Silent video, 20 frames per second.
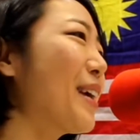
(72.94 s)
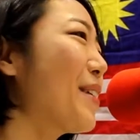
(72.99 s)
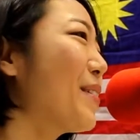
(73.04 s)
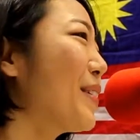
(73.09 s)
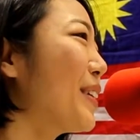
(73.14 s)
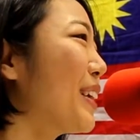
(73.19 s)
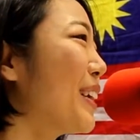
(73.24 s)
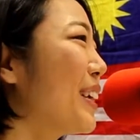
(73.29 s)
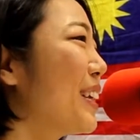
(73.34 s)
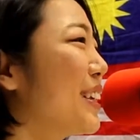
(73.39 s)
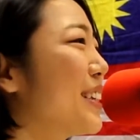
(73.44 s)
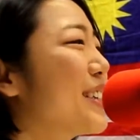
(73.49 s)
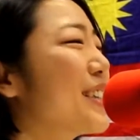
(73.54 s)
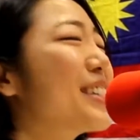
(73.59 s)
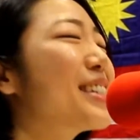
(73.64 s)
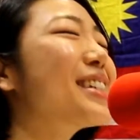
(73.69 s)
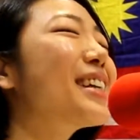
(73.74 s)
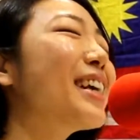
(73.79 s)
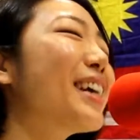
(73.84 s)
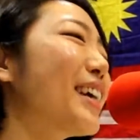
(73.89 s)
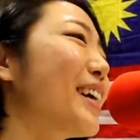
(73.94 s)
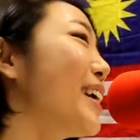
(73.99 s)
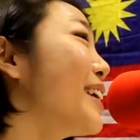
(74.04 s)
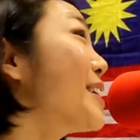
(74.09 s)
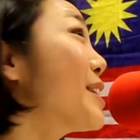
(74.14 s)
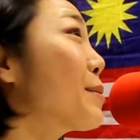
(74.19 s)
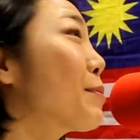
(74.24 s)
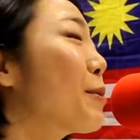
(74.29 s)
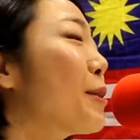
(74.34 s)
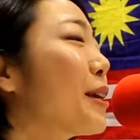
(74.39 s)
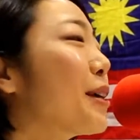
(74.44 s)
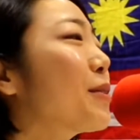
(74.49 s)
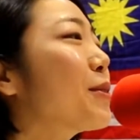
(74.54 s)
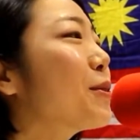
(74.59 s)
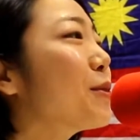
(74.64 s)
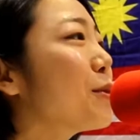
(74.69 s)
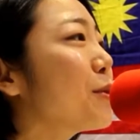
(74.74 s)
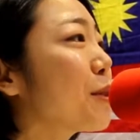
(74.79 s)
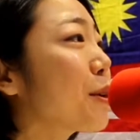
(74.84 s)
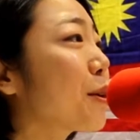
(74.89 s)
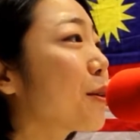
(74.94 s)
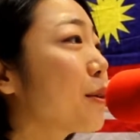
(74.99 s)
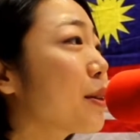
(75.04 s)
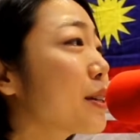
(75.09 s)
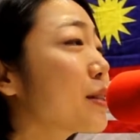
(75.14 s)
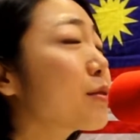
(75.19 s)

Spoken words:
Table. It's pretty cool though.